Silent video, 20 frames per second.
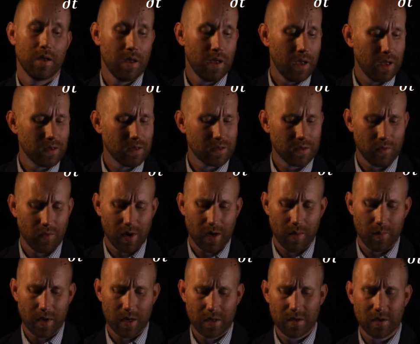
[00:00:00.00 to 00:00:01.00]
And so what I'm
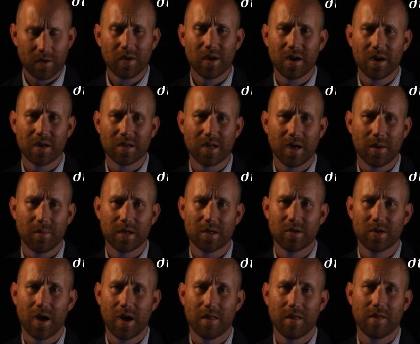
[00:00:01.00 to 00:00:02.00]
going to do here is I'm going to
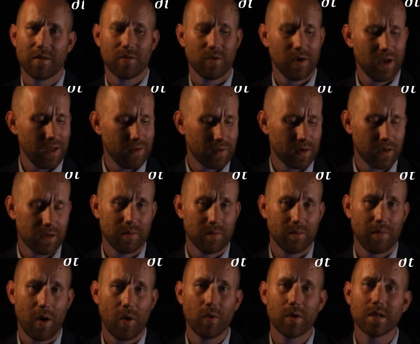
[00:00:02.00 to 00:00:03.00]
draw the three different
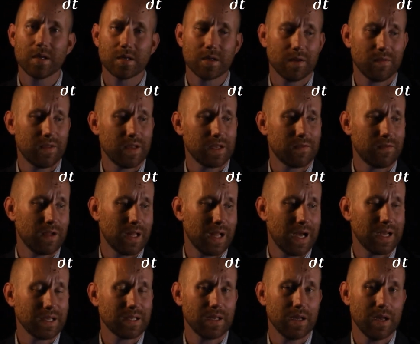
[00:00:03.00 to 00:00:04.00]
components of this
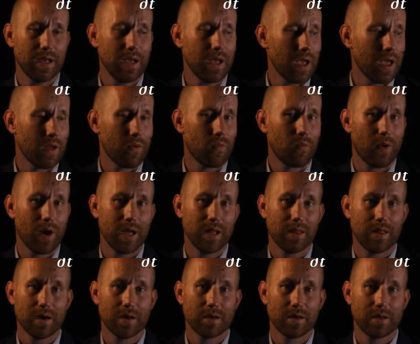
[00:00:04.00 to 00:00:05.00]
velocity and write
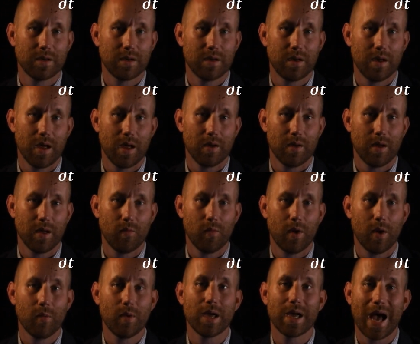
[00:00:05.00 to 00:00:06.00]
their and
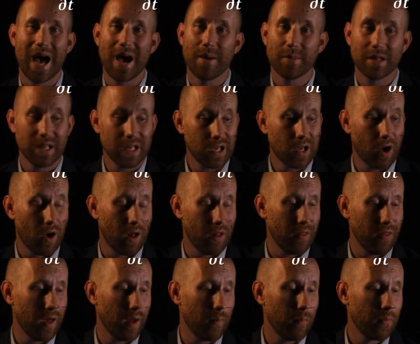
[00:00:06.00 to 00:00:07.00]
what we commonly call
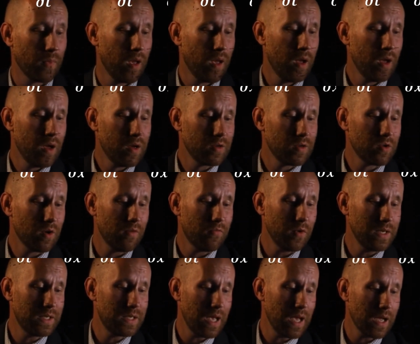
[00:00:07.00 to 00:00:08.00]
them. So if
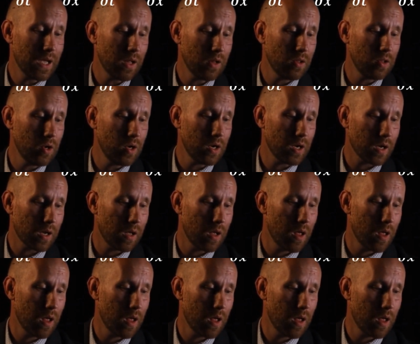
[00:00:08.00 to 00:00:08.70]
we take a look